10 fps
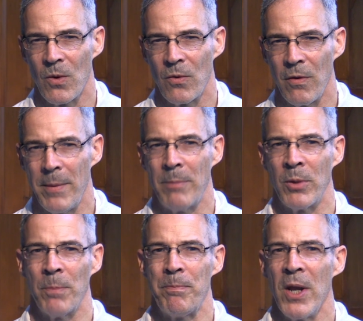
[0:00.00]

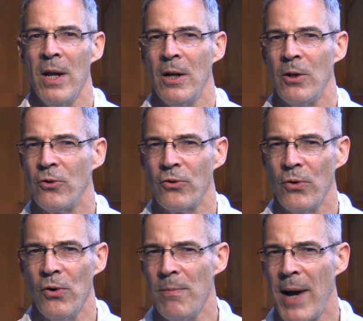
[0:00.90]
Remember,
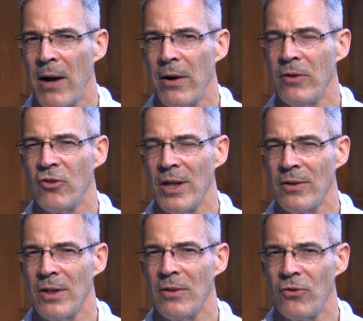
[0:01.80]
true marriage
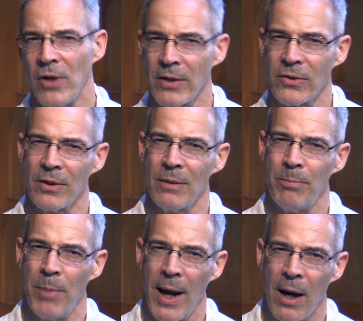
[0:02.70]
isn't just
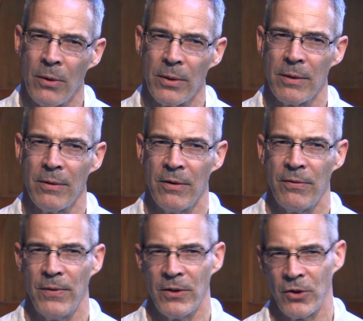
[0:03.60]
about the
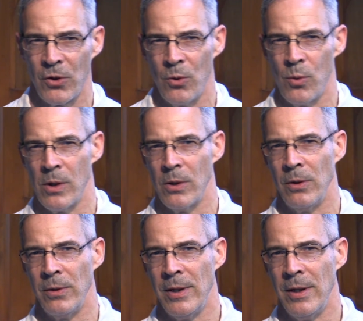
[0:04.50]
physical
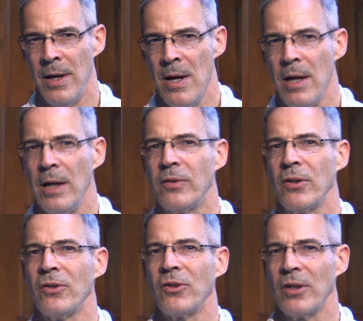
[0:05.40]
world, it's
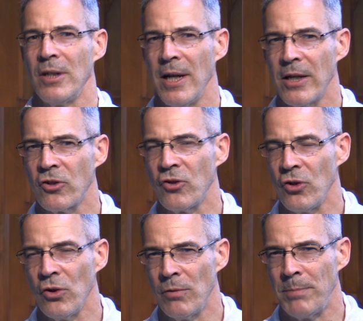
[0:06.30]
a
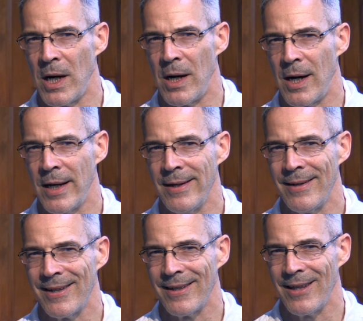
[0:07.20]
celestial bond
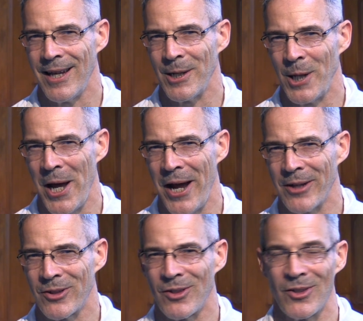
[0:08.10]
that
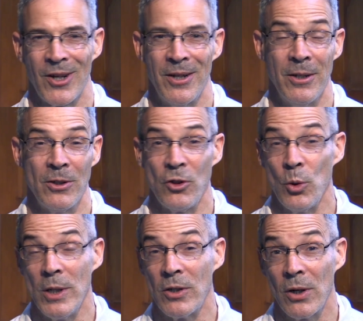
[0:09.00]
lasts
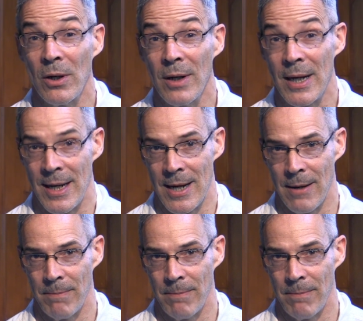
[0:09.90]
to eternity.